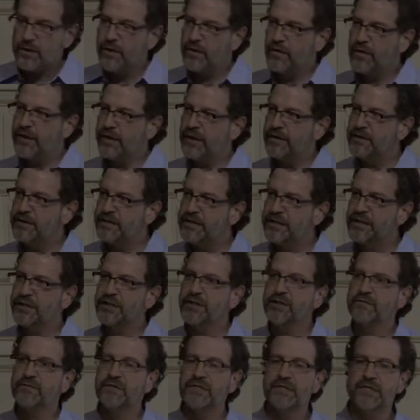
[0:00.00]
The
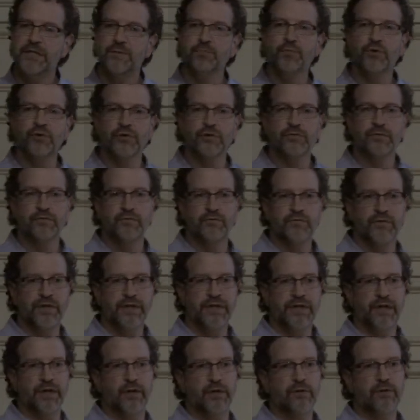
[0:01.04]
addition of simple
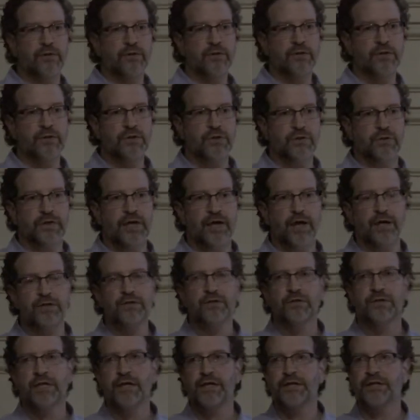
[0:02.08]
video to a
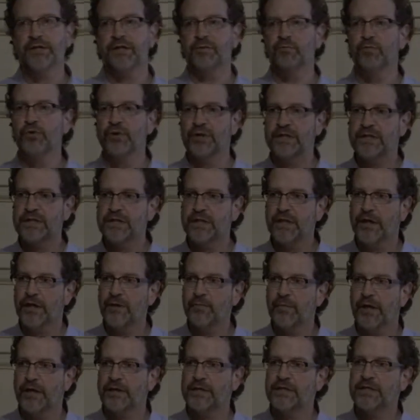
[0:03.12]
consultation, putting
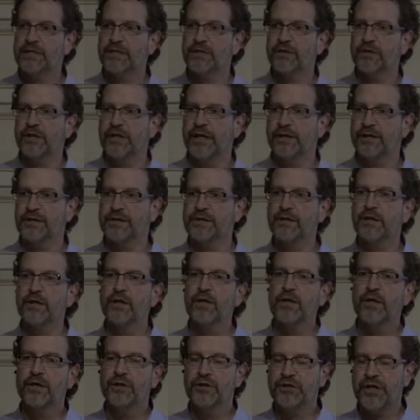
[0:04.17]
Skype on steroids,
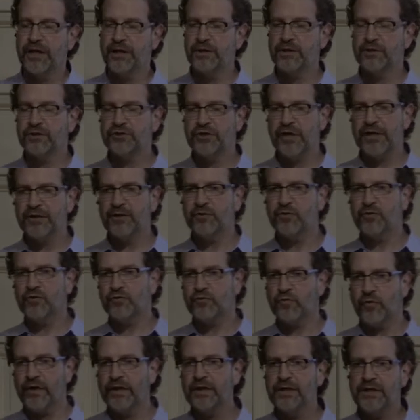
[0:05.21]

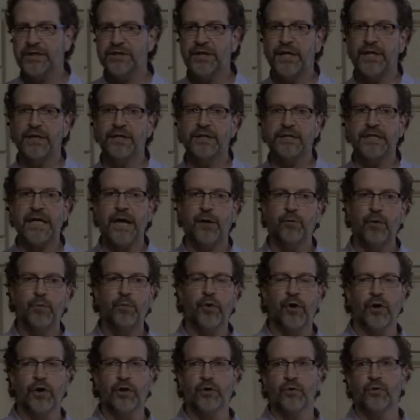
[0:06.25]
greatly changes how we
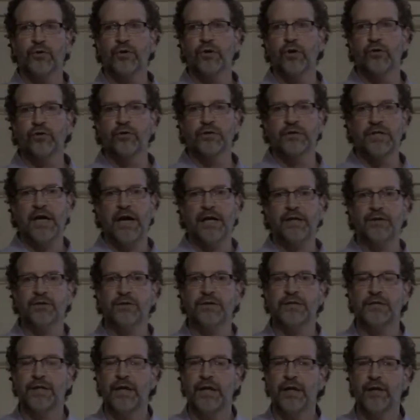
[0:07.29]
partner with local
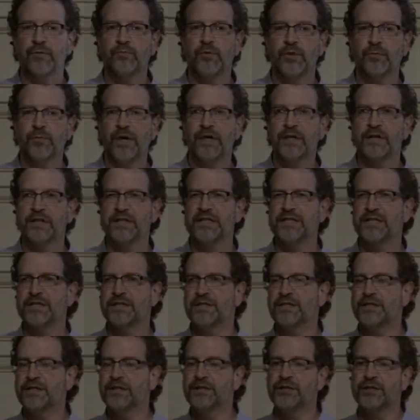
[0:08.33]
doctors in helping making these
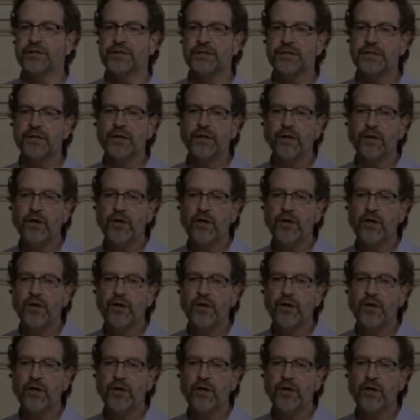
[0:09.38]
decisions.